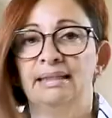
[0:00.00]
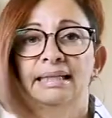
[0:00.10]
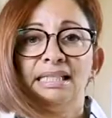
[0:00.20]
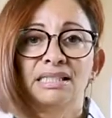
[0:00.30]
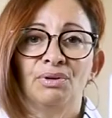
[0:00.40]

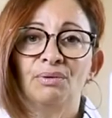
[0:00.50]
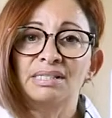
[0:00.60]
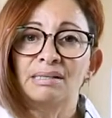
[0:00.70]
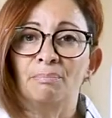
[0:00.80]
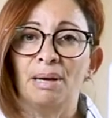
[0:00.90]
Next, we
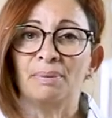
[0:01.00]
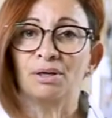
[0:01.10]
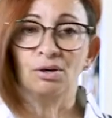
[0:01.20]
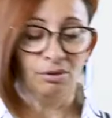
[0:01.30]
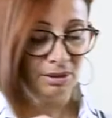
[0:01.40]
want some
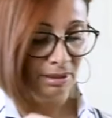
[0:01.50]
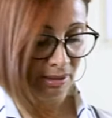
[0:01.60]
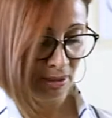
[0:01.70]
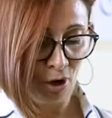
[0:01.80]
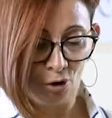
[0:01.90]

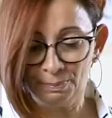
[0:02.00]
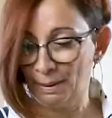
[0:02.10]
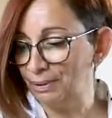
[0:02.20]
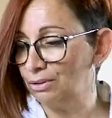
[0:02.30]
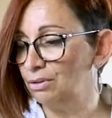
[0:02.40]
peppercorns, whole
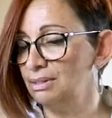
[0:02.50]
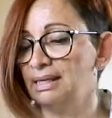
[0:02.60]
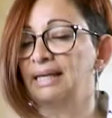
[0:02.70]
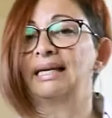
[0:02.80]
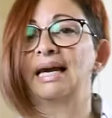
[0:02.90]
peppercorns.
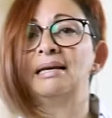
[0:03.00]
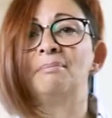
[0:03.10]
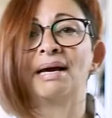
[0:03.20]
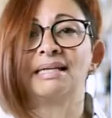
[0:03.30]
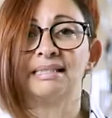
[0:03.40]
Again,
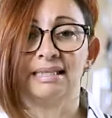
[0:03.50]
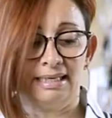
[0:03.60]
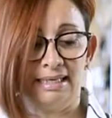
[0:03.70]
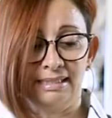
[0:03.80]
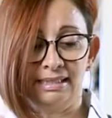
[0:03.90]
it makes it
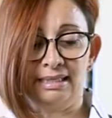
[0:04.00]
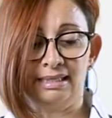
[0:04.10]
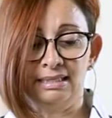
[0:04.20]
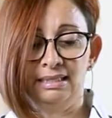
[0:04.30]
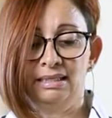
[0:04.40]
easier